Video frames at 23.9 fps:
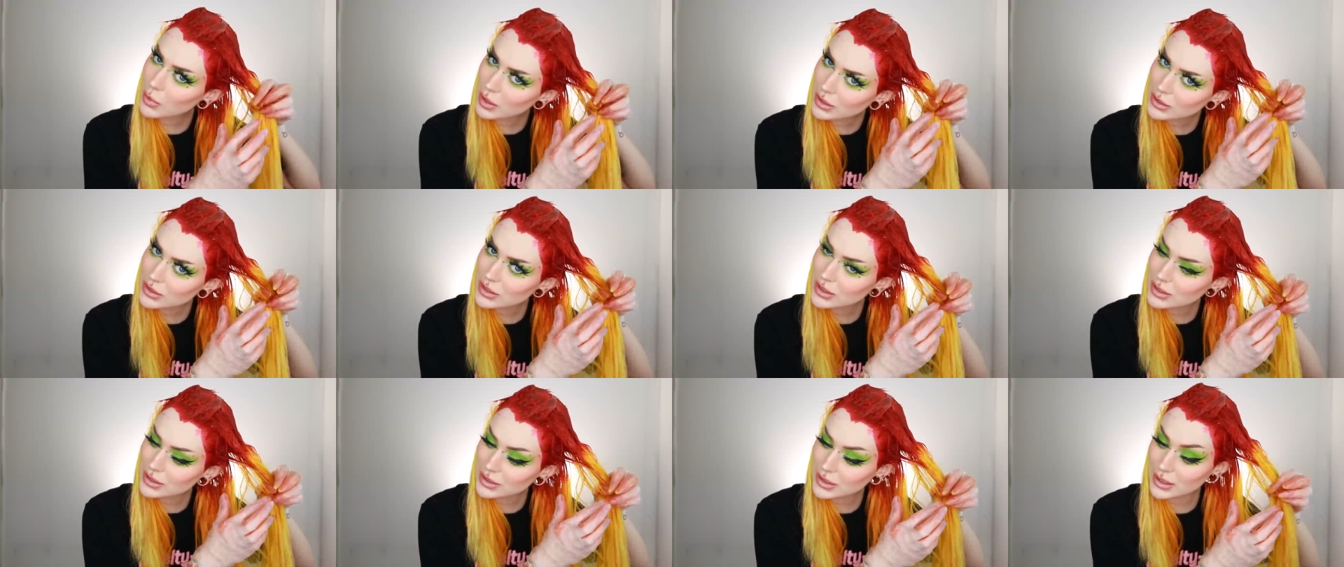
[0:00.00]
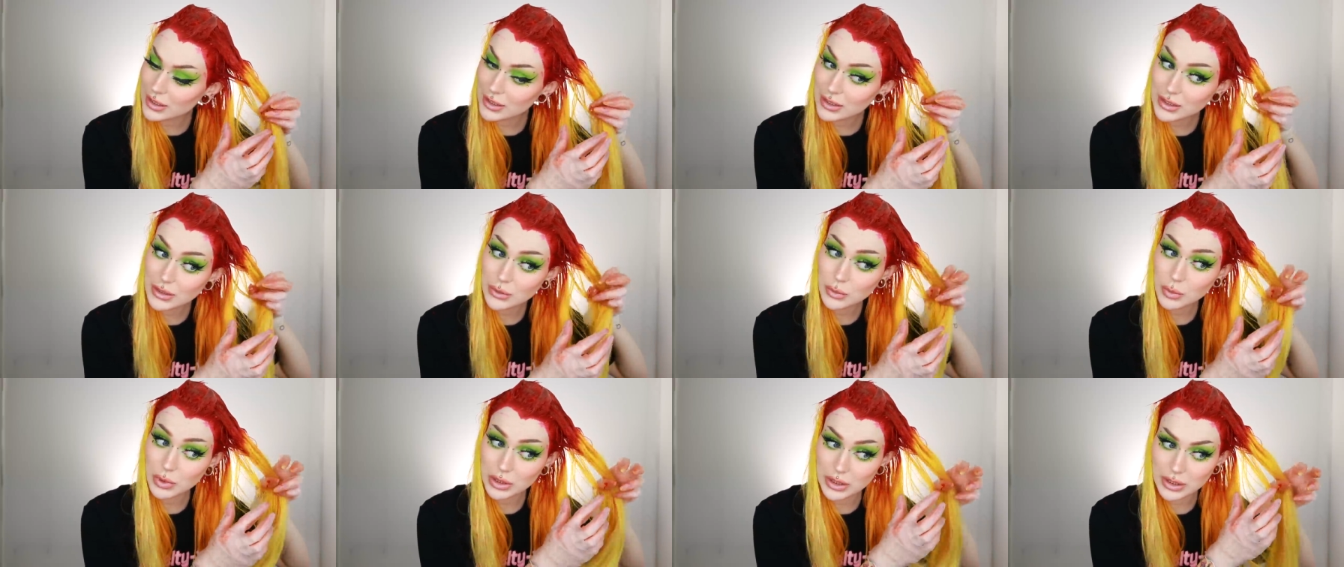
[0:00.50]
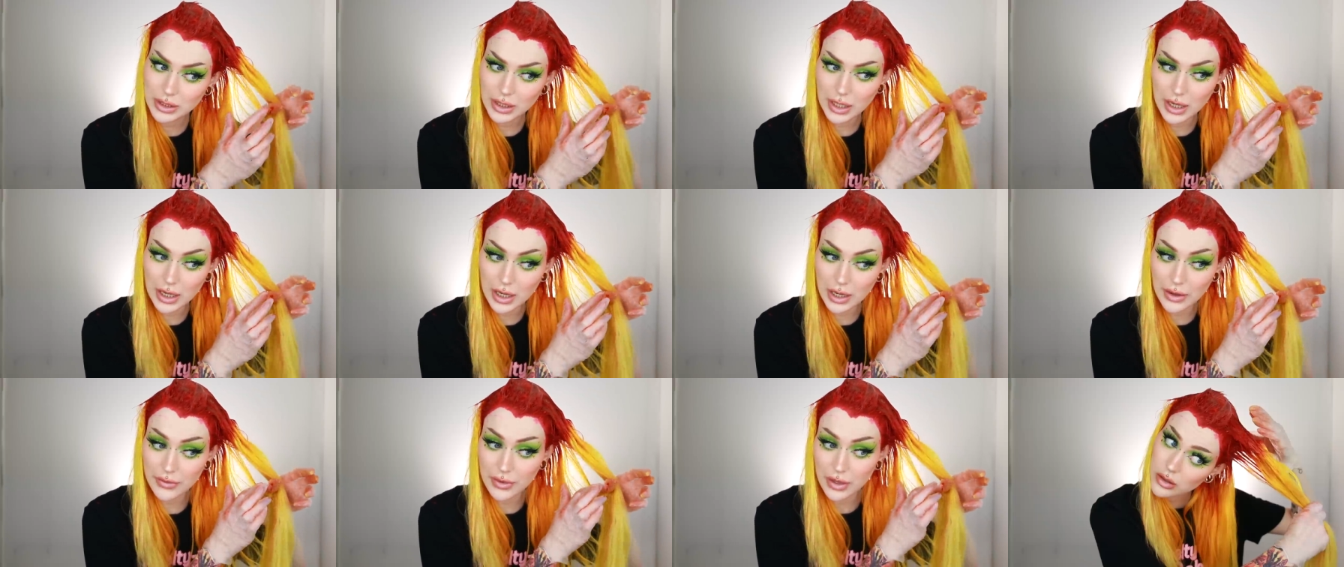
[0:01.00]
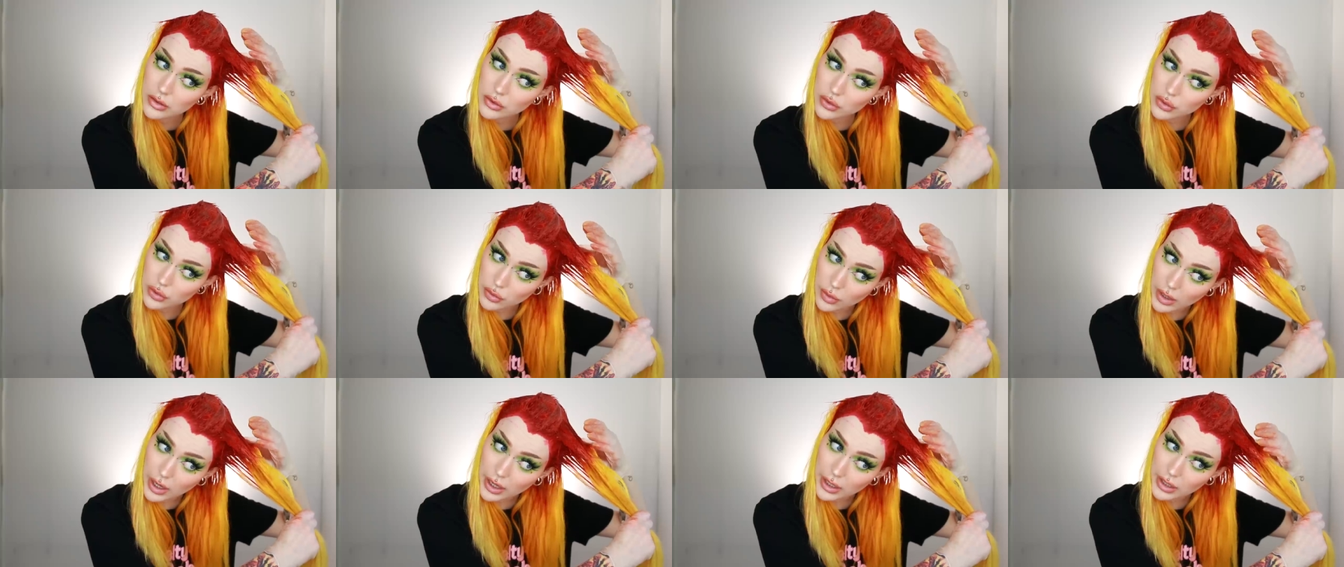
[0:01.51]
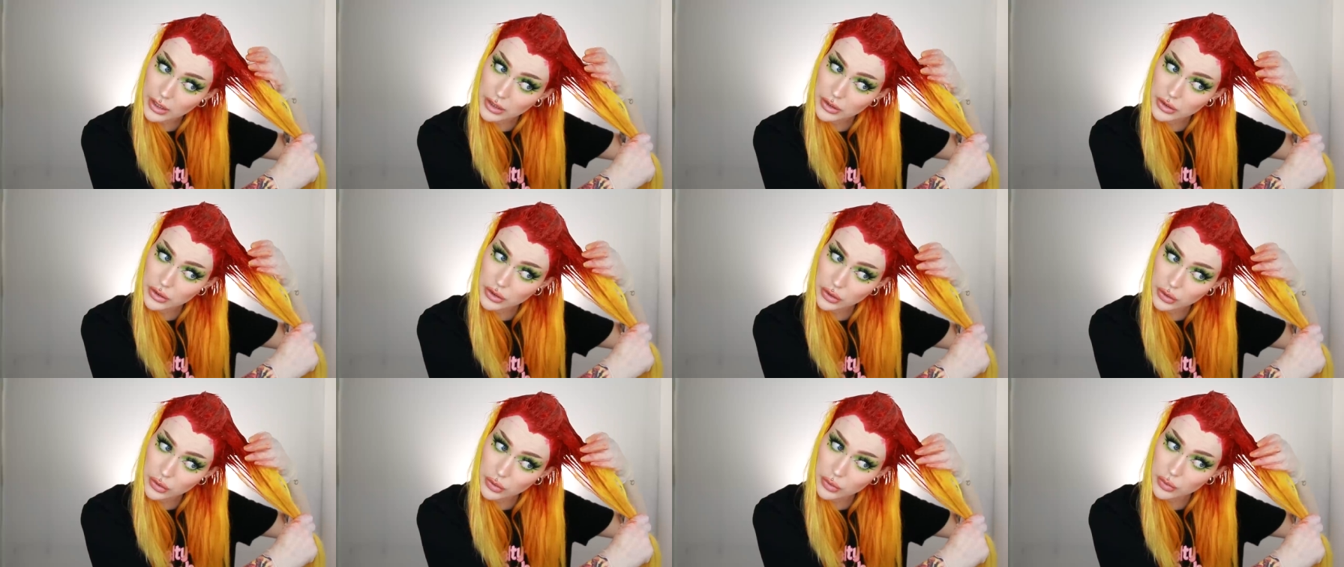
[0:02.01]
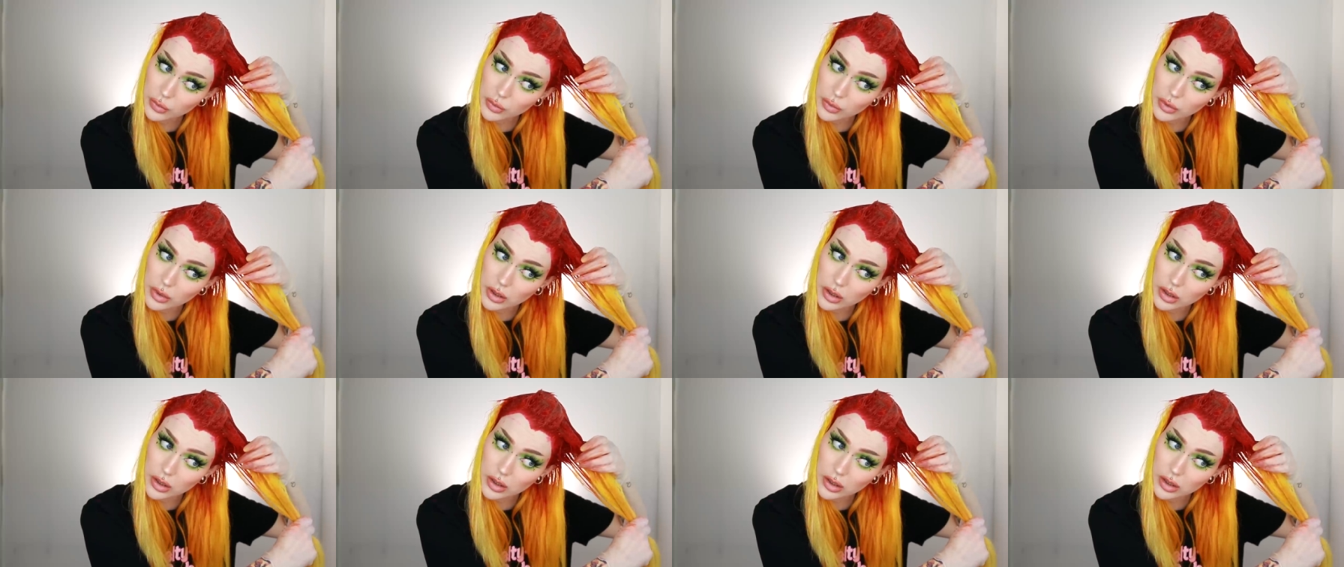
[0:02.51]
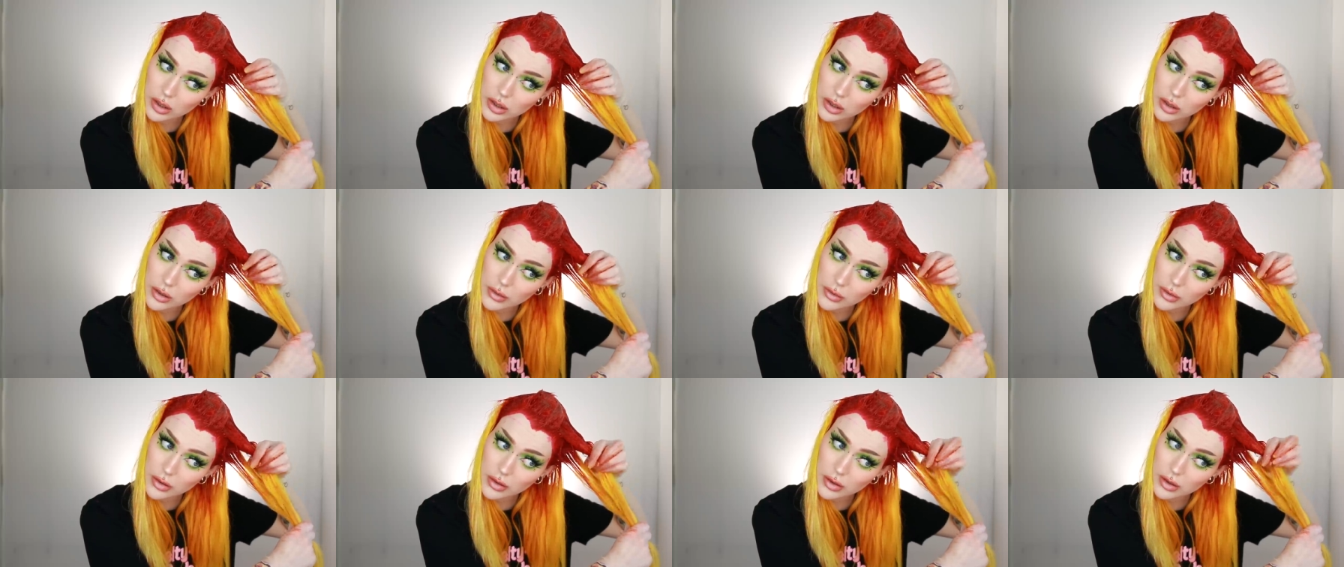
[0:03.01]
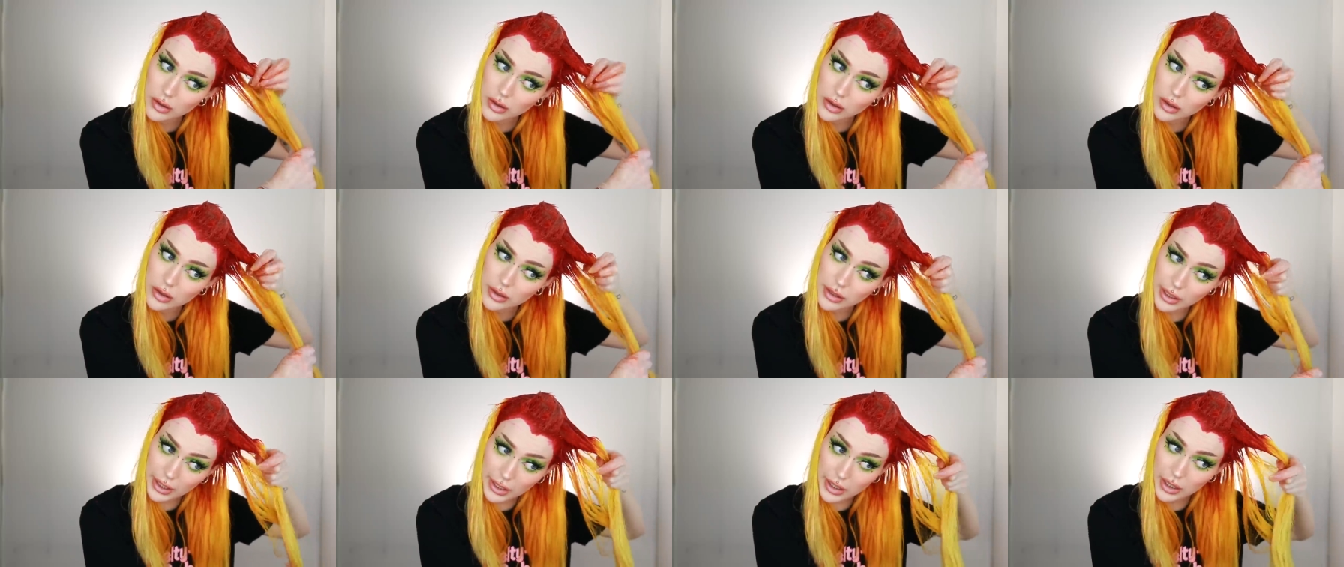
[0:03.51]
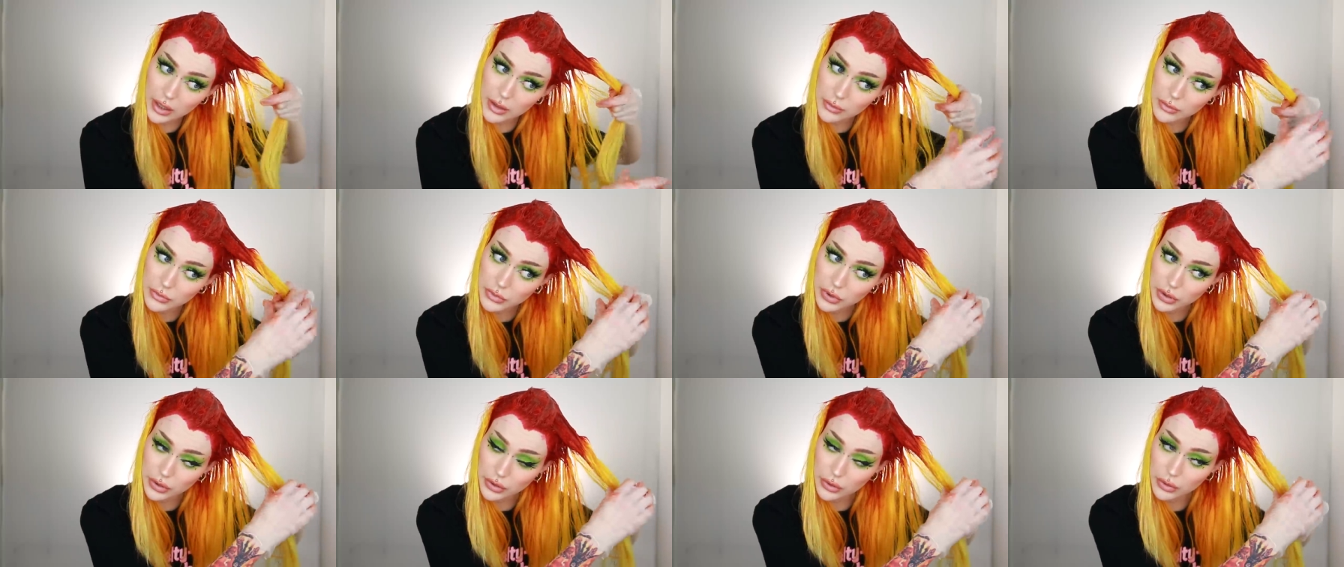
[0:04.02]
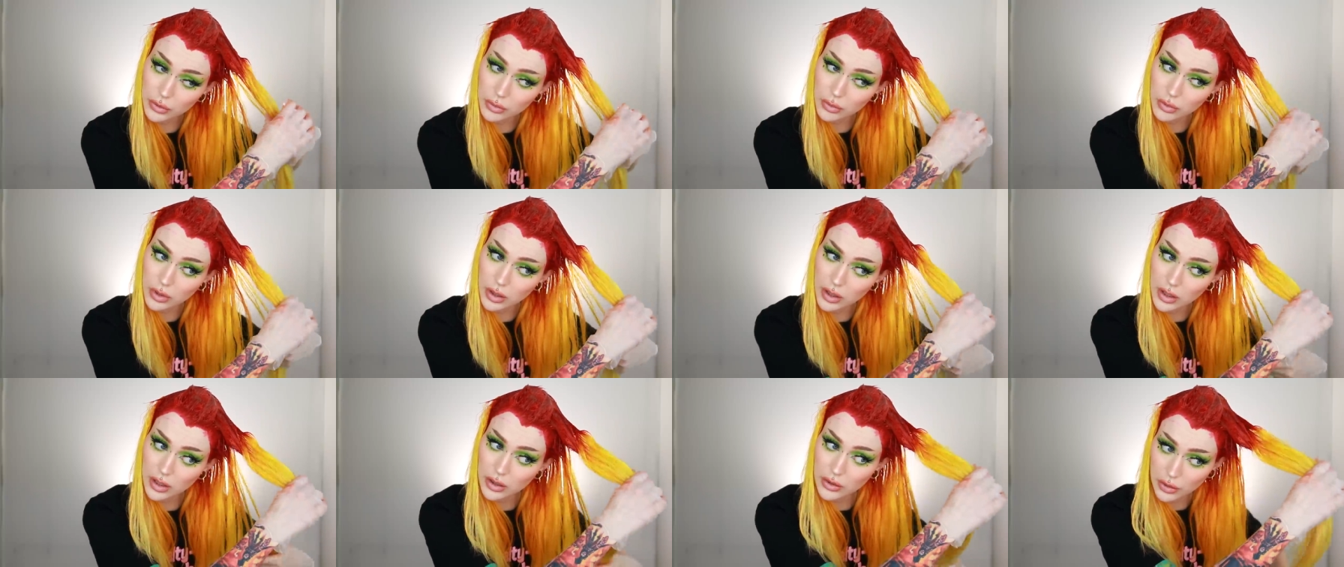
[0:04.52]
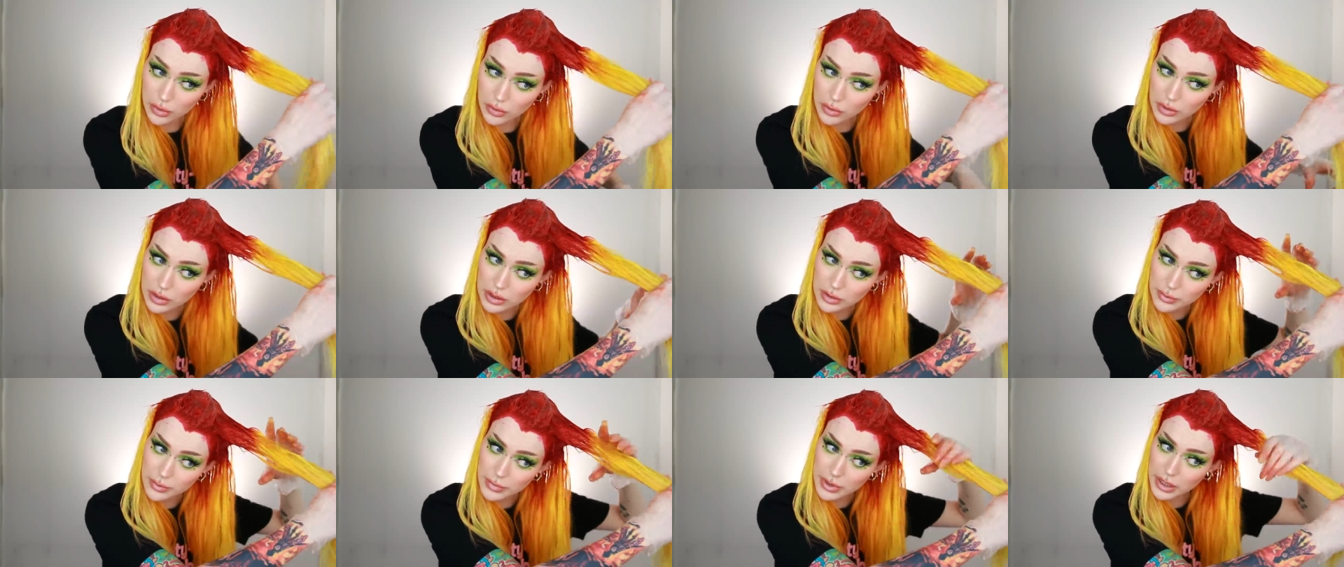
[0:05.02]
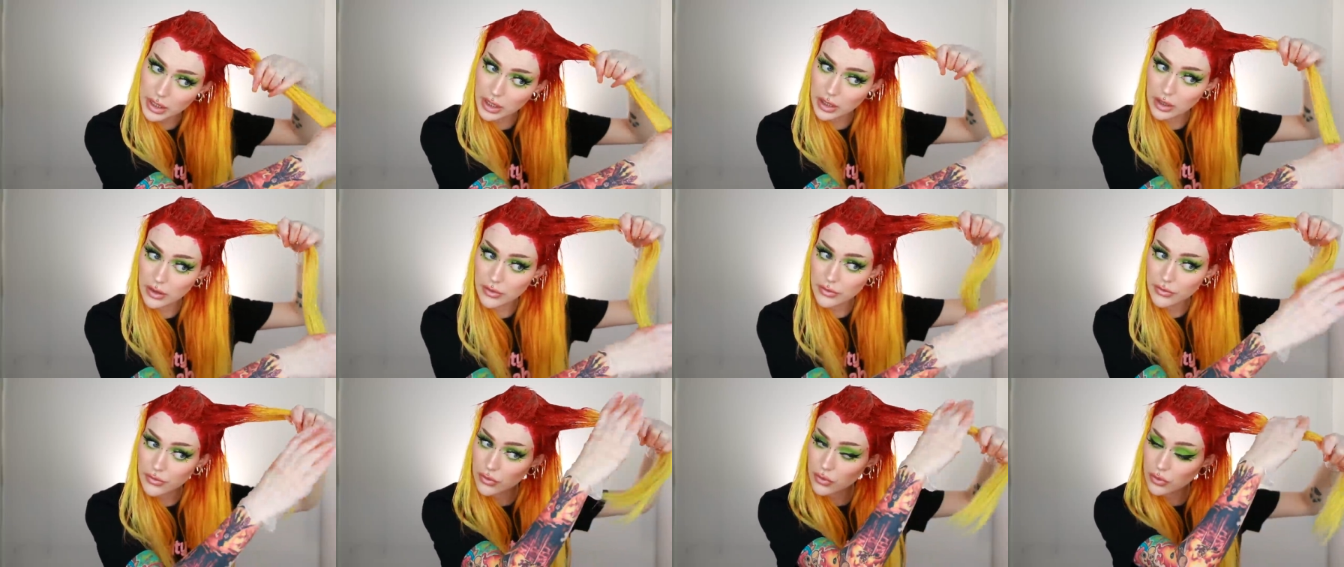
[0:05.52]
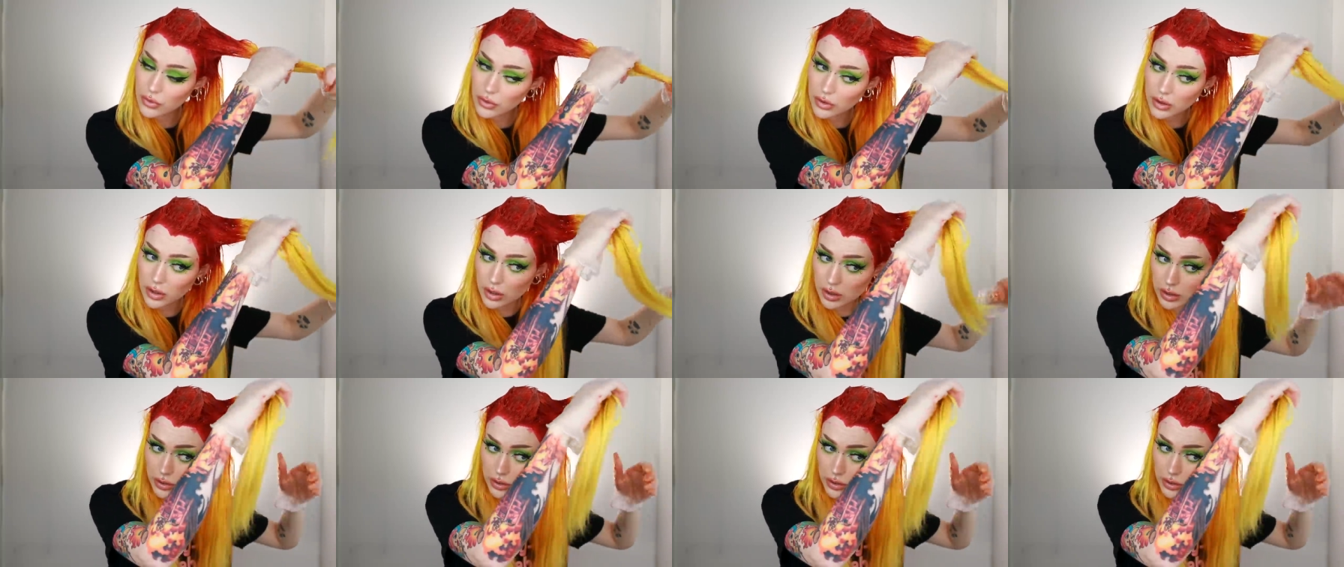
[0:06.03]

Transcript: watches this, which I've tried to get him to notice me for